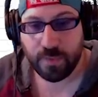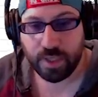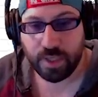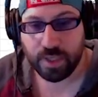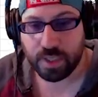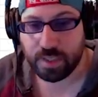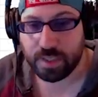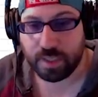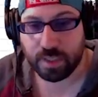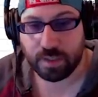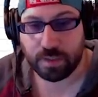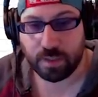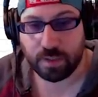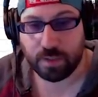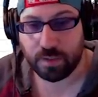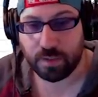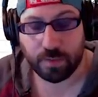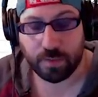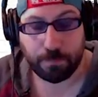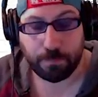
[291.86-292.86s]
just the
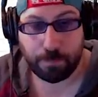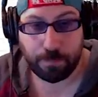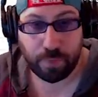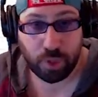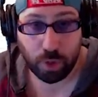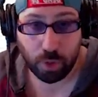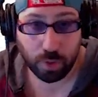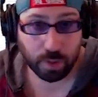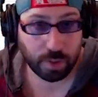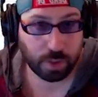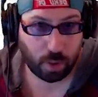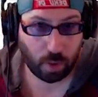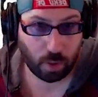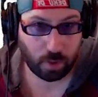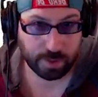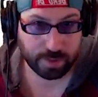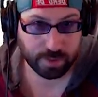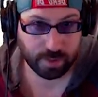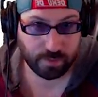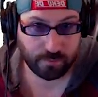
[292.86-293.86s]
the pure
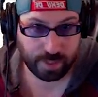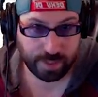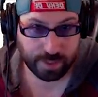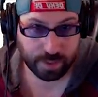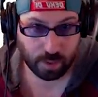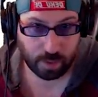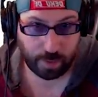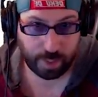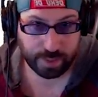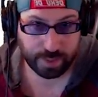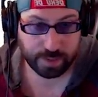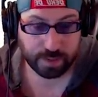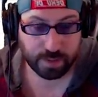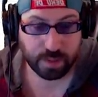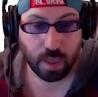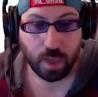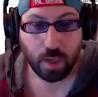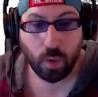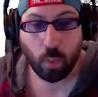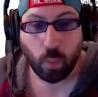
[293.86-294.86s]
cost of ISO 8s,
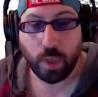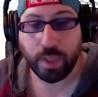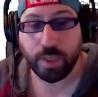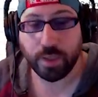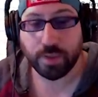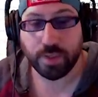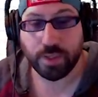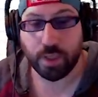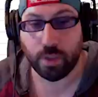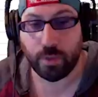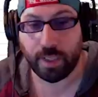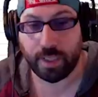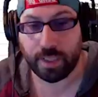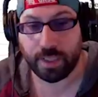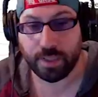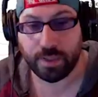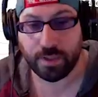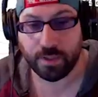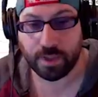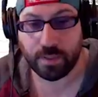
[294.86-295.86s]
what you're doing
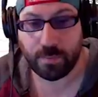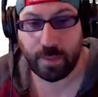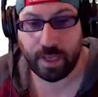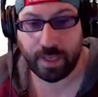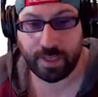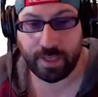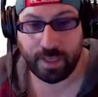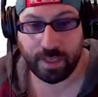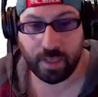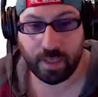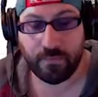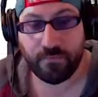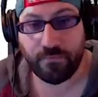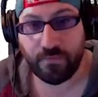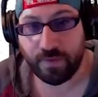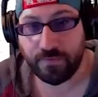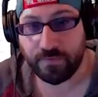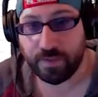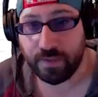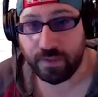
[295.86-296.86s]
is you're spending
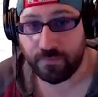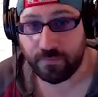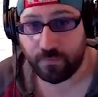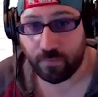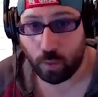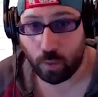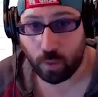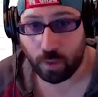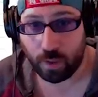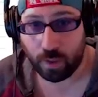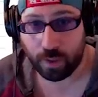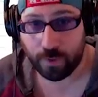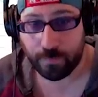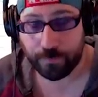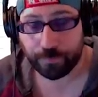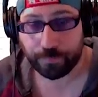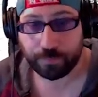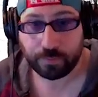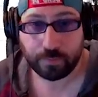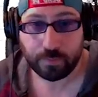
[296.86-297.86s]
54
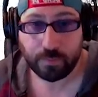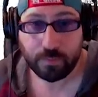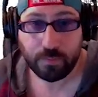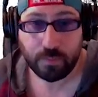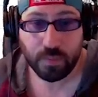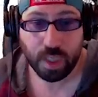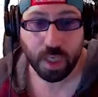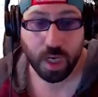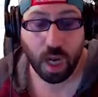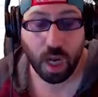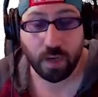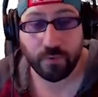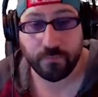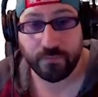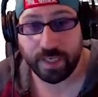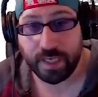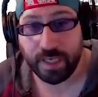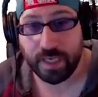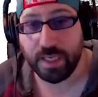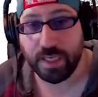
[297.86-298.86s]
of
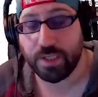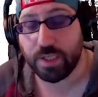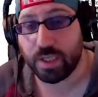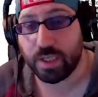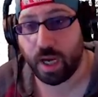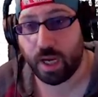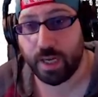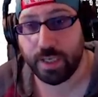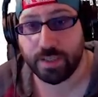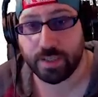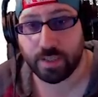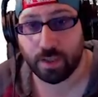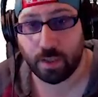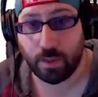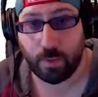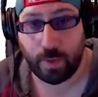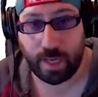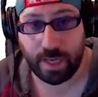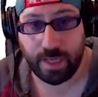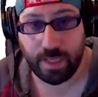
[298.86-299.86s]
each
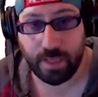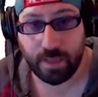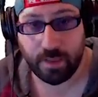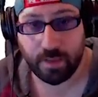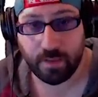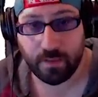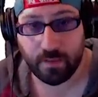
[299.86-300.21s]
ISO 8